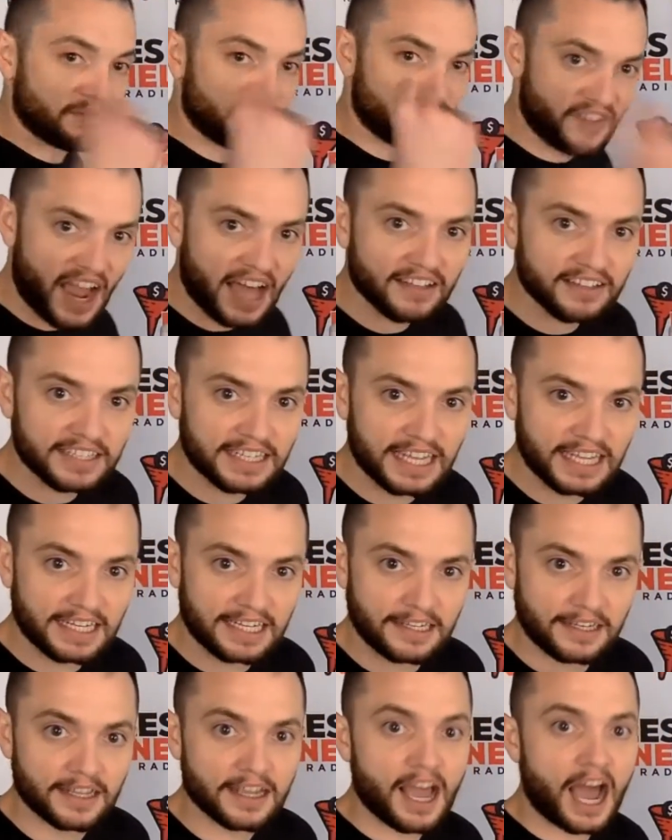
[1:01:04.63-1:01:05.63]
that has been
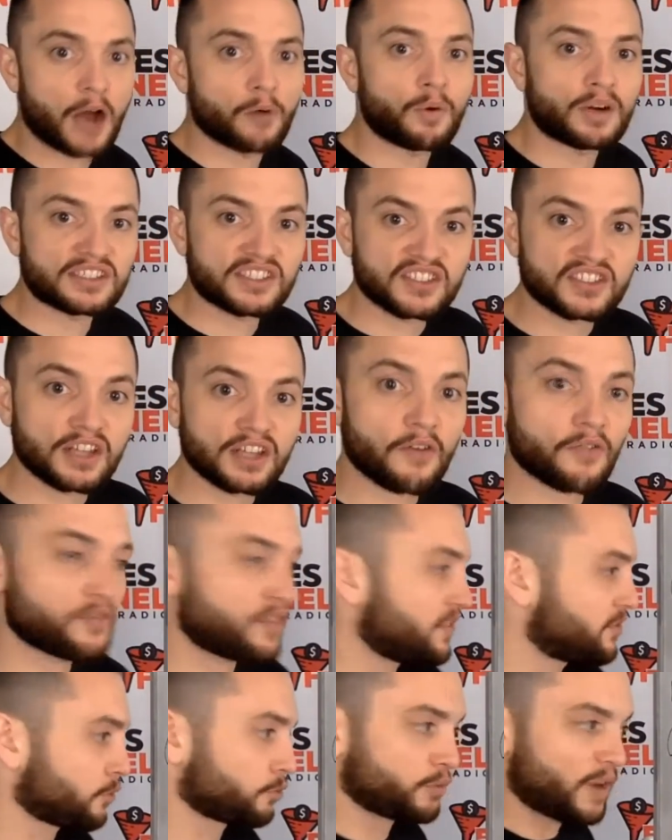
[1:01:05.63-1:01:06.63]
validated. I want
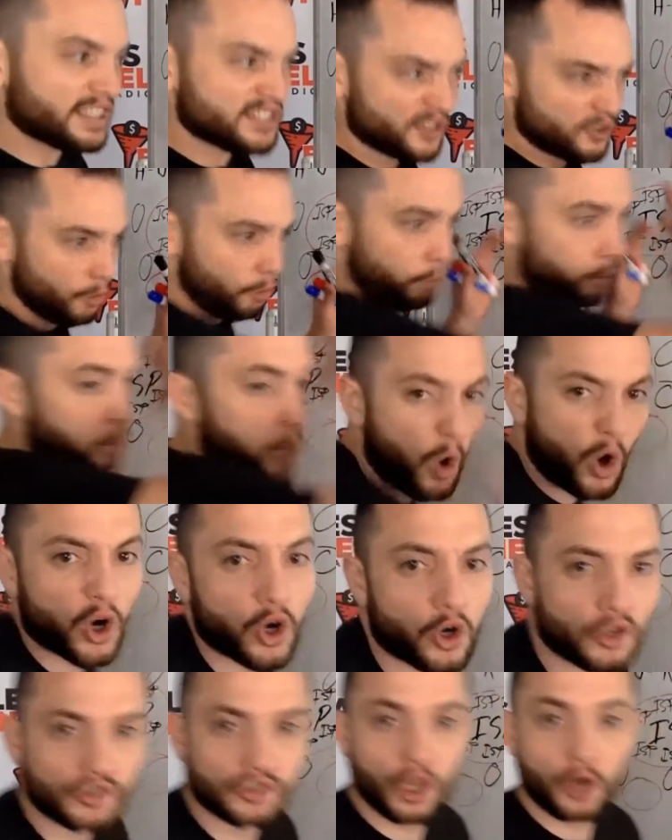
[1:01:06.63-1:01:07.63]
stuff that the rest of the
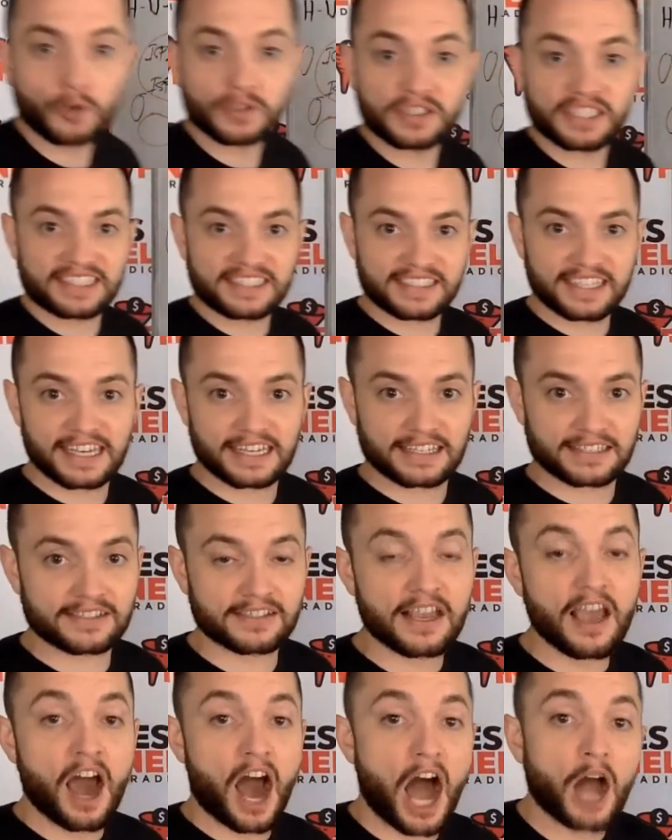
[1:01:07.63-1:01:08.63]
world knows
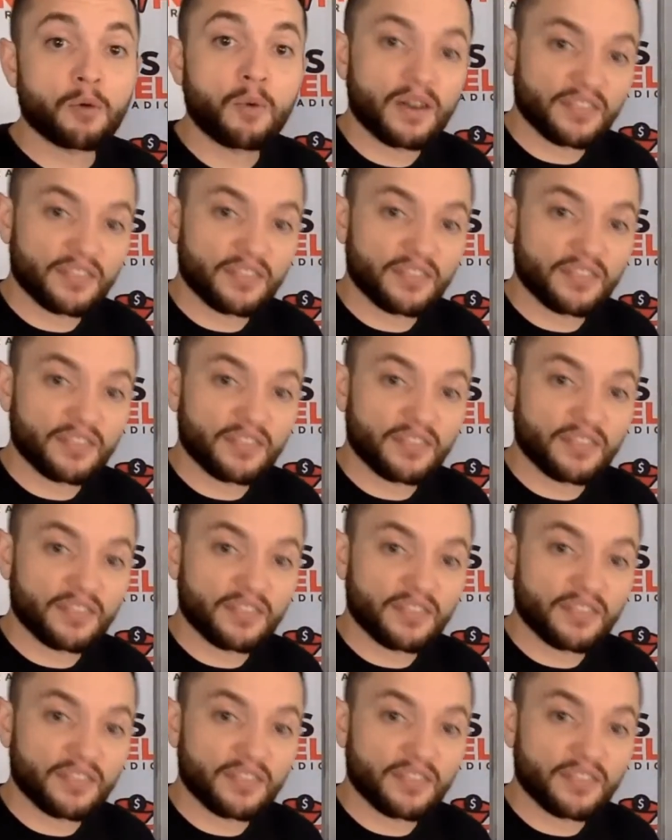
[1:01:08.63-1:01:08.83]
exists.